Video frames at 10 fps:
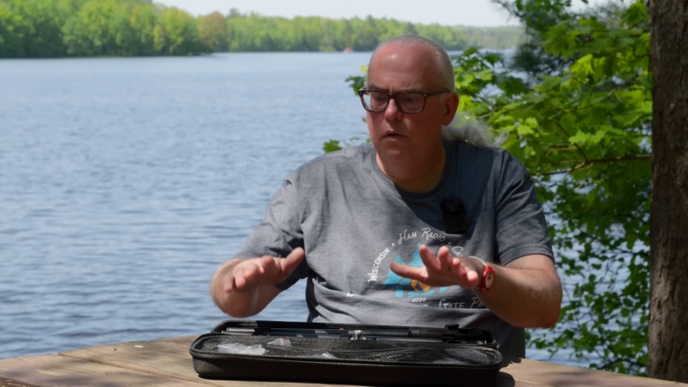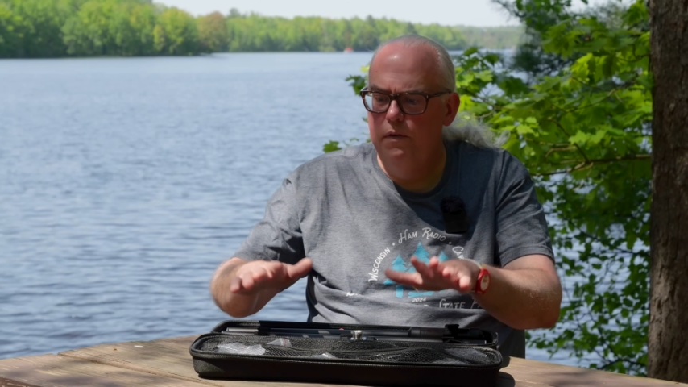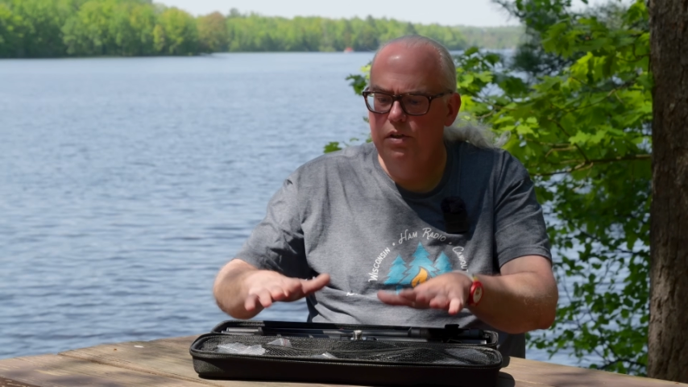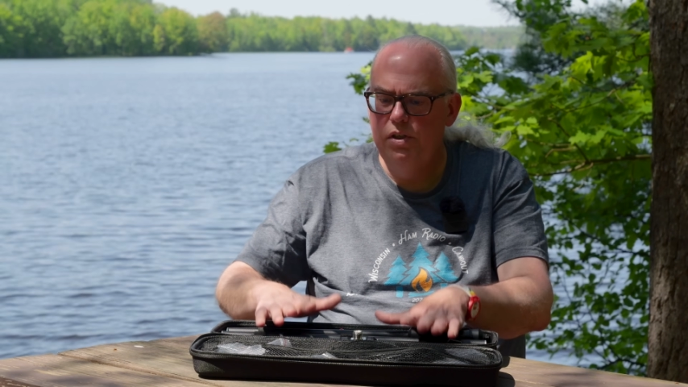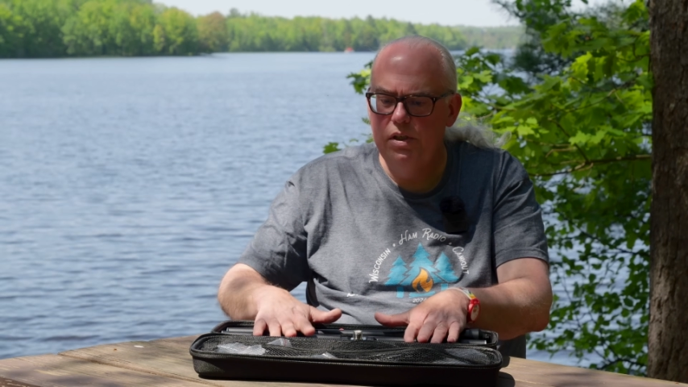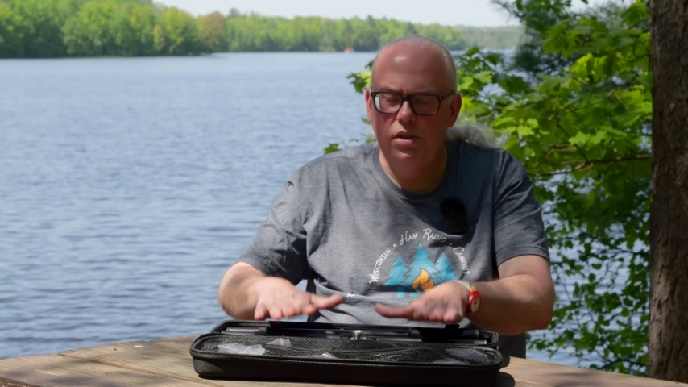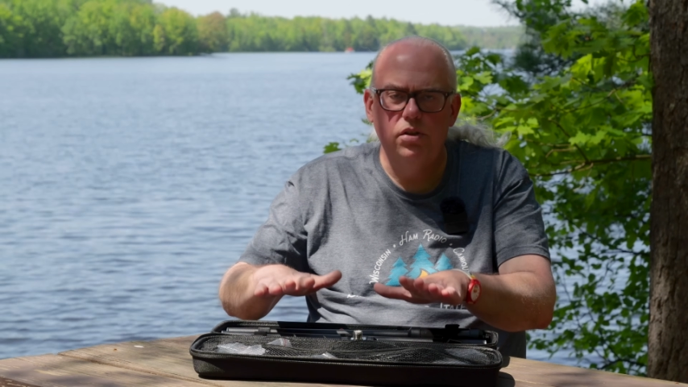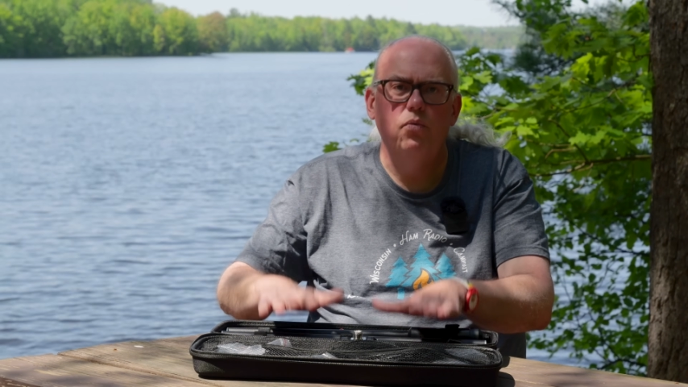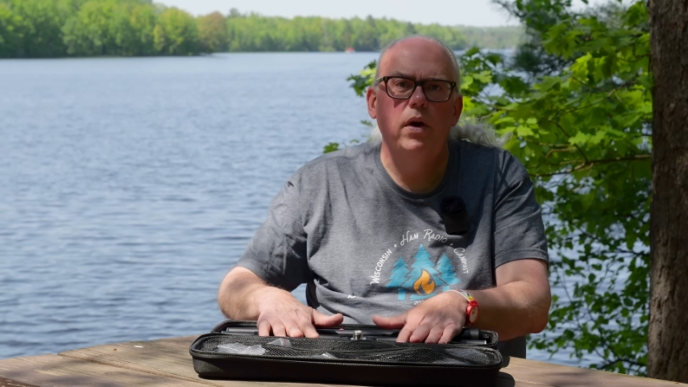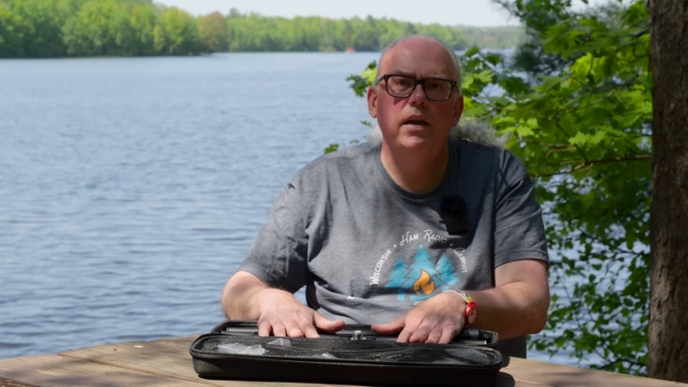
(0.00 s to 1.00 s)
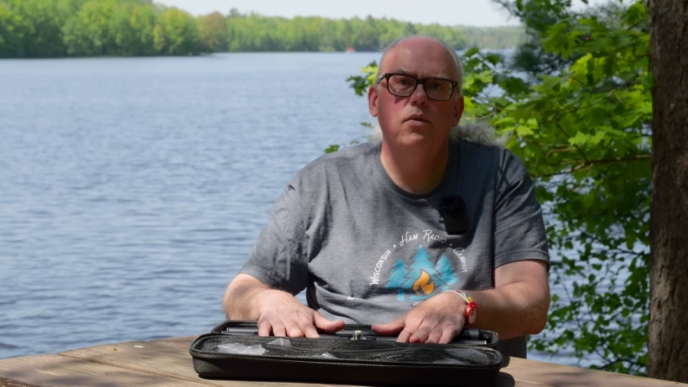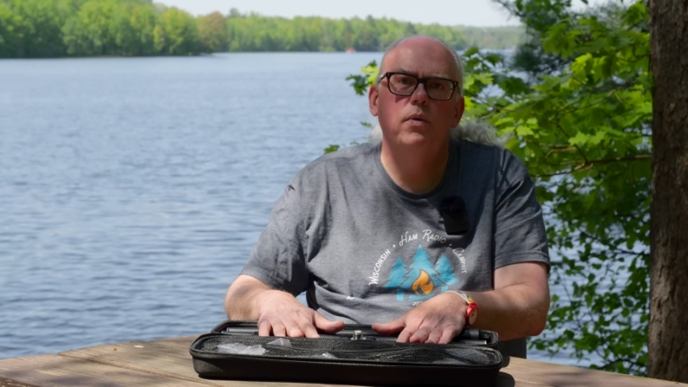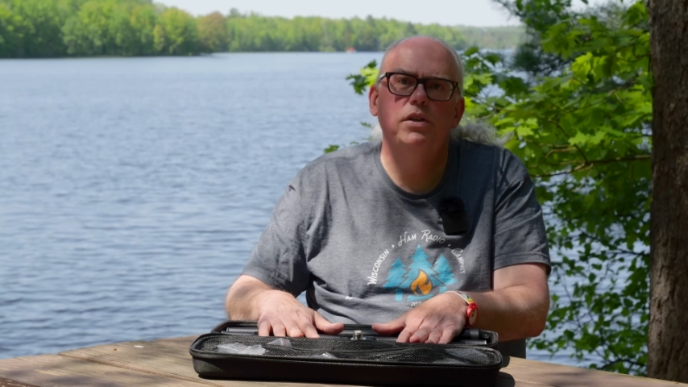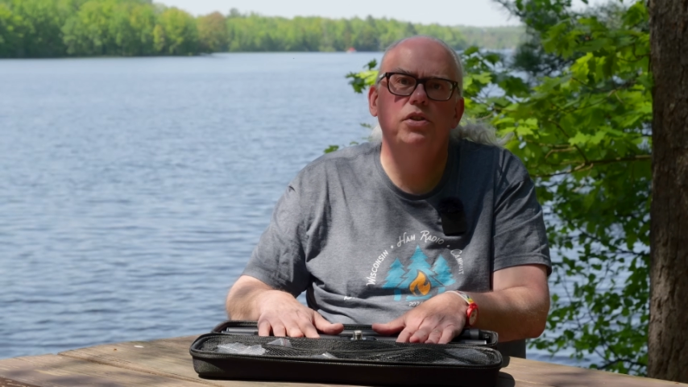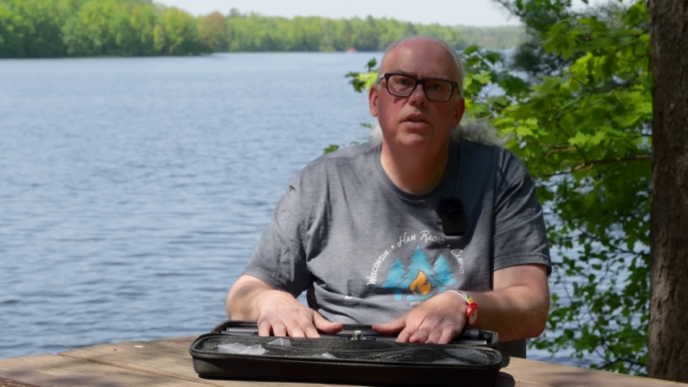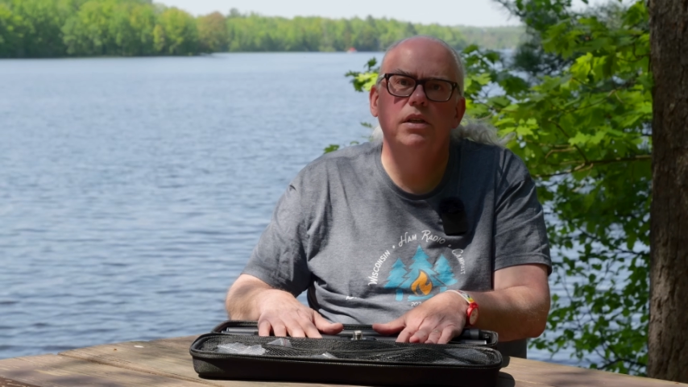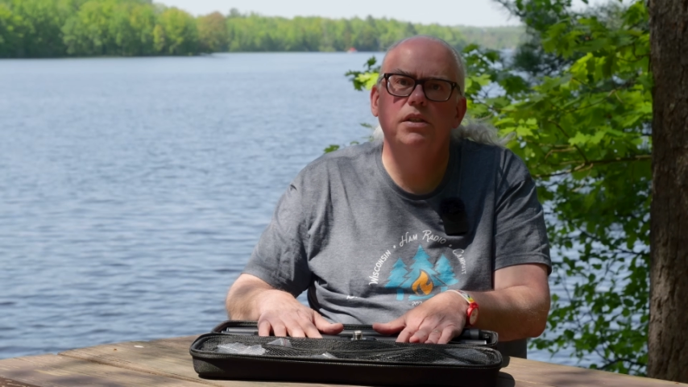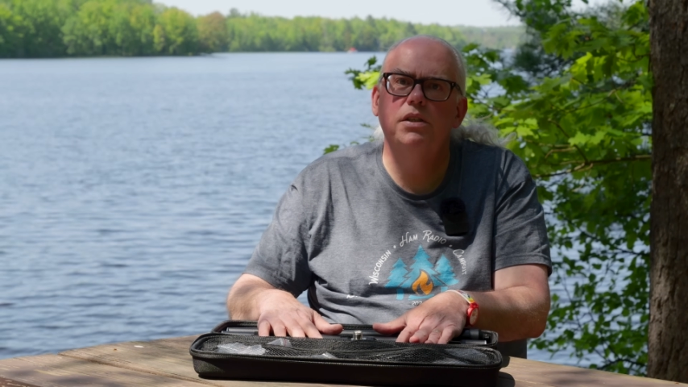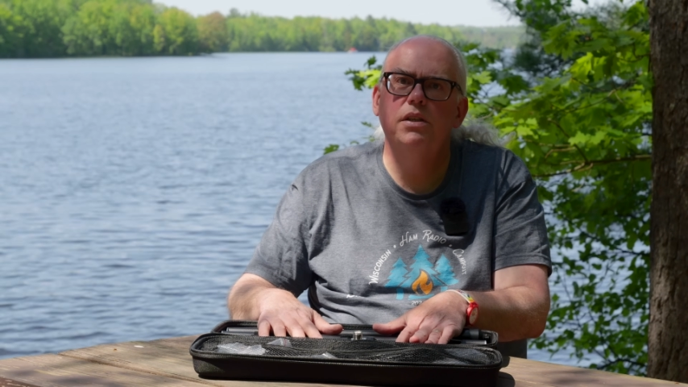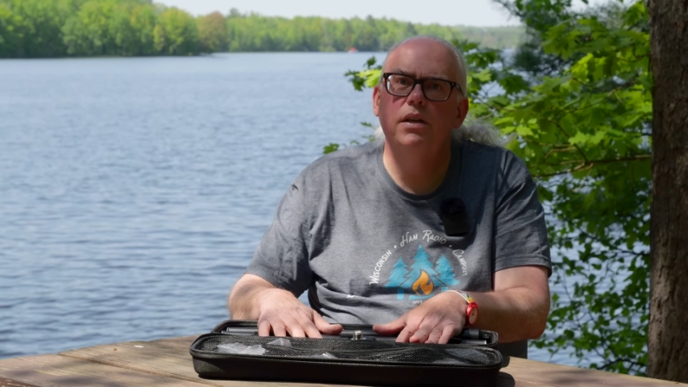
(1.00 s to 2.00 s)
if it's just the way in which
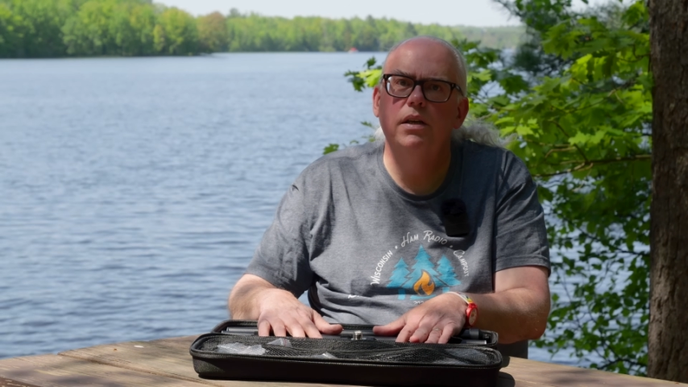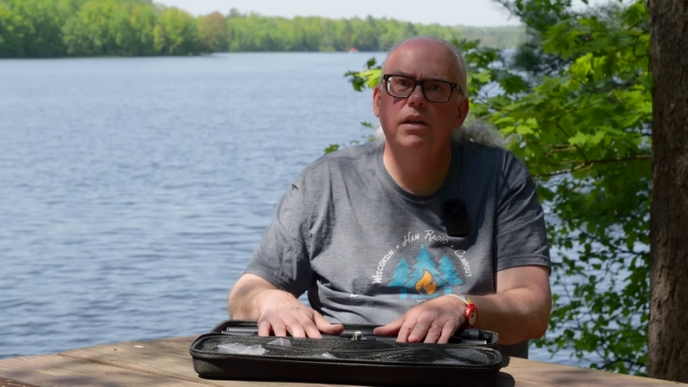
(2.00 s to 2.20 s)
this